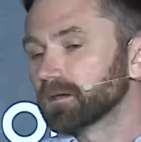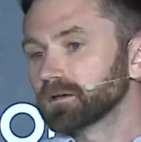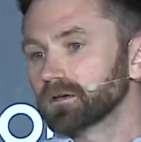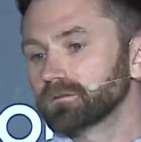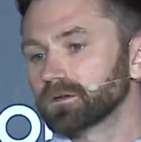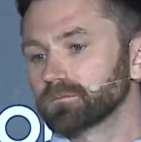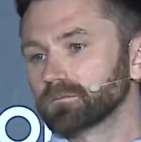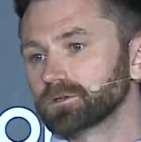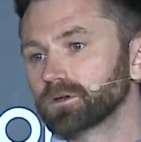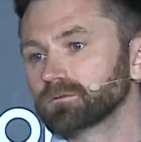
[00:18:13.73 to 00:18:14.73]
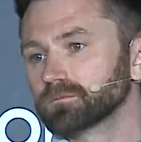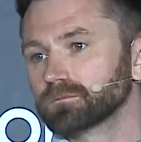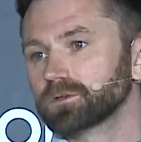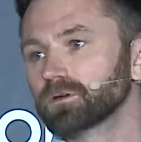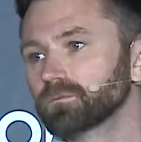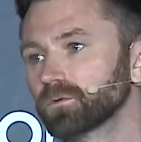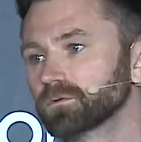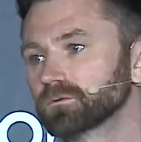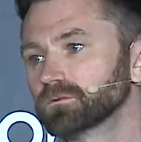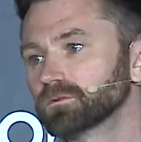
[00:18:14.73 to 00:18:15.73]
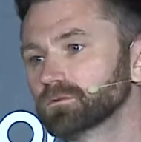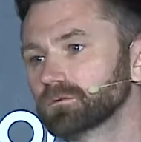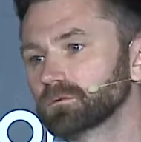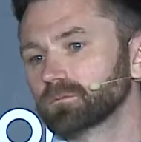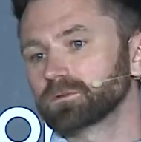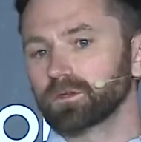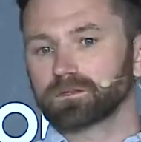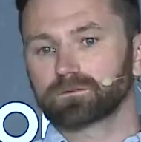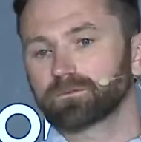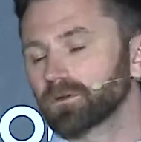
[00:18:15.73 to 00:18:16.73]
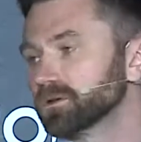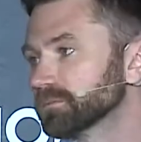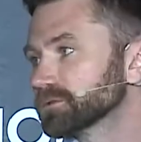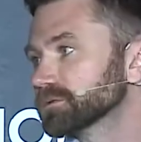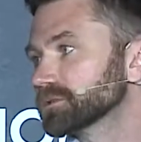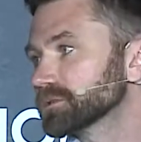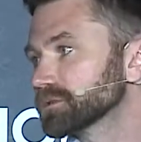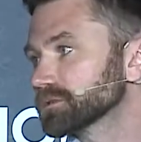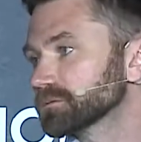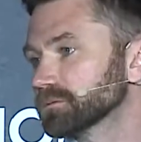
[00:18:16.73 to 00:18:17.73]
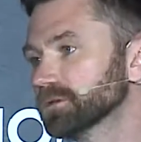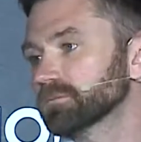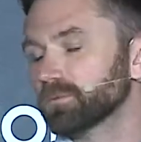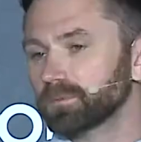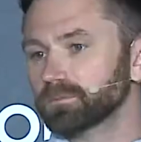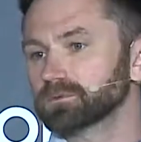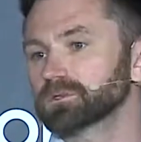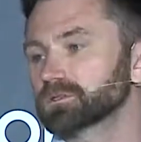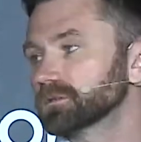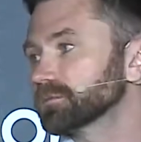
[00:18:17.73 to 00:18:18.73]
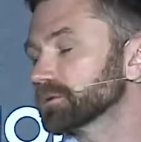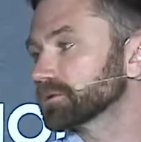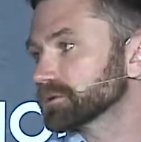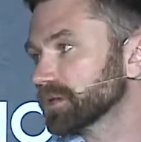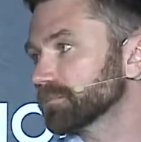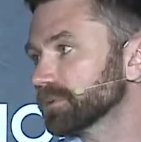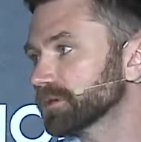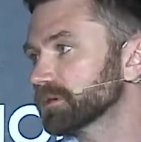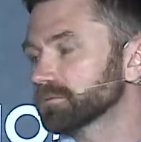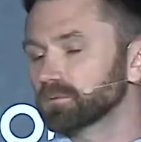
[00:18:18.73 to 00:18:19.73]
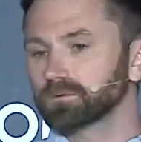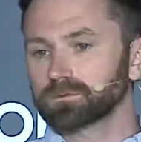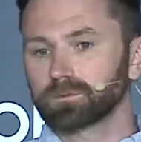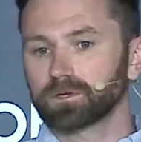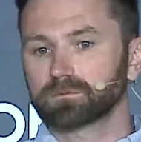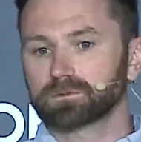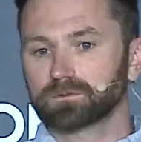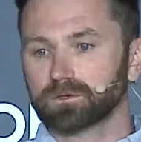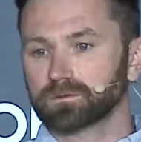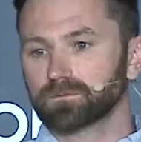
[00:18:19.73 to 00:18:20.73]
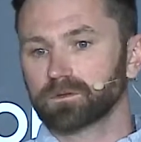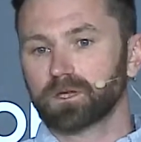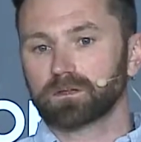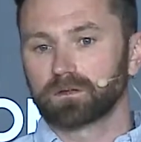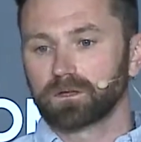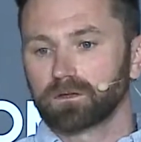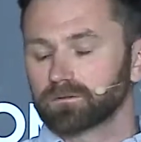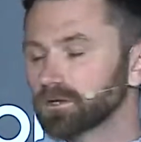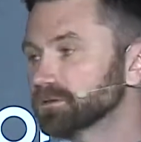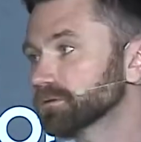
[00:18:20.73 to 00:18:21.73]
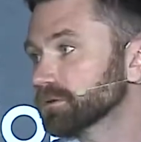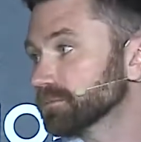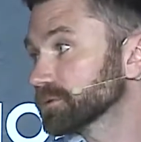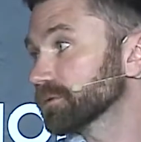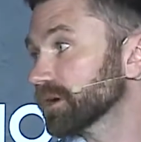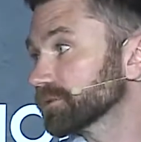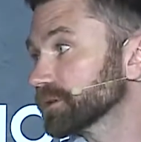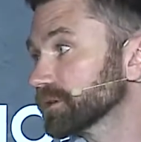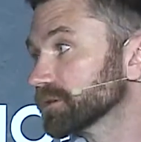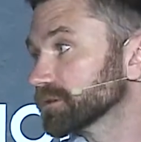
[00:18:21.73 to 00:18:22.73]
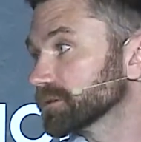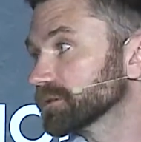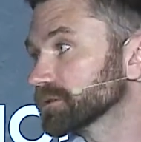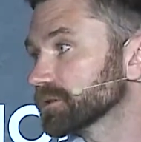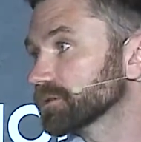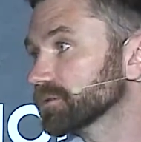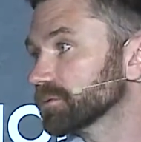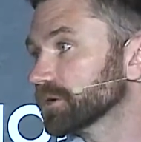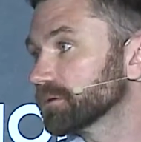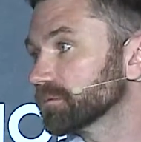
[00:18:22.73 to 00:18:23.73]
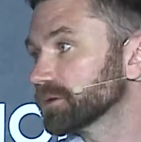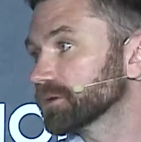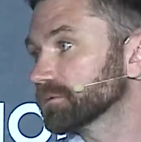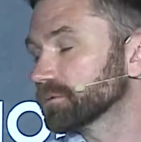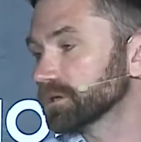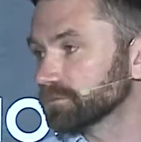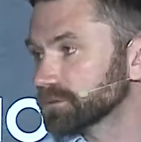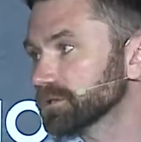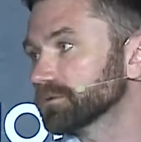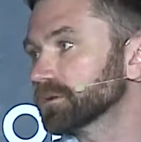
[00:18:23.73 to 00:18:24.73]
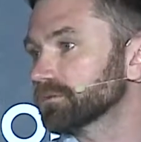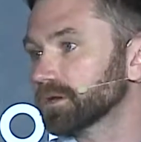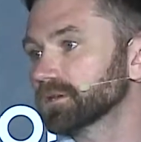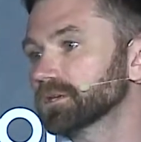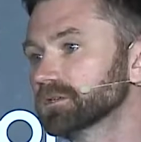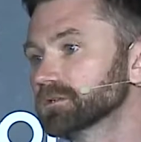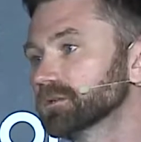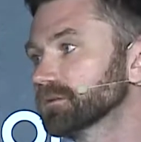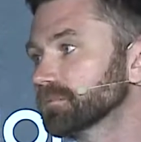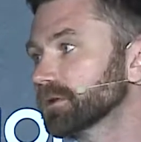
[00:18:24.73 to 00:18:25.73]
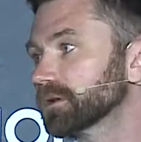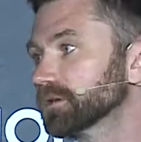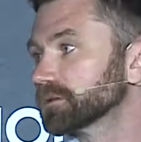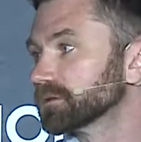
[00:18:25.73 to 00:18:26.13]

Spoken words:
And that we don't want to, with data flowing between systems, we don't want people sitting in the middle stamping it. We want to be able to transfer that data cryptographically in a secure way that we can receive it, validate it, and apply it.